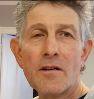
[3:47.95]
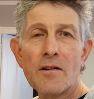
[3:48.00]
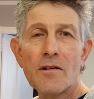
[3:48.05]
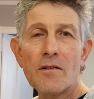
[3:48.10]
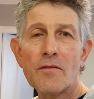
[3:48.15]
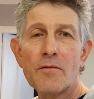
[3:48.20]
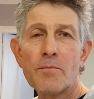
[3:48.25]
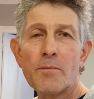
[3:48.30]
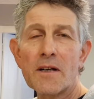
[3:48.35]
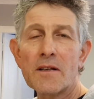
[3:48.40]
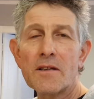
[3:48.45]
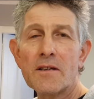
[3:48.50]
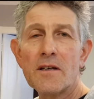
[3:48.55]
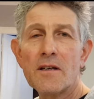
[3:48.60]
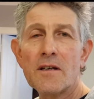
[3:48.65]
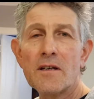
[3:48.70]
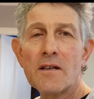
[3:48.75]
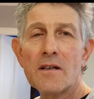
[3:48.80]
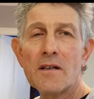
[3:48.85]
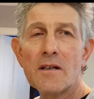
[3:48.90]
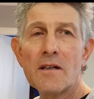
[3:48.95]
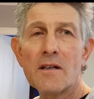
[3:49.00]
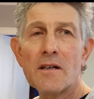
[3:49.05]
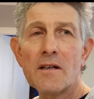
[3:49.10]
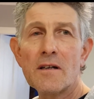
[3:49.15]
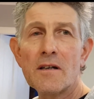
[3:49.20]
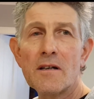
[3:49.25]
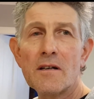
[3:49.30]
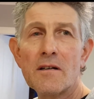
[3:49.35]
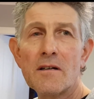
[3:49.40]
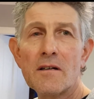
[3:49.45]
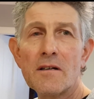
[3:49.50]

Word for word: of bacteria,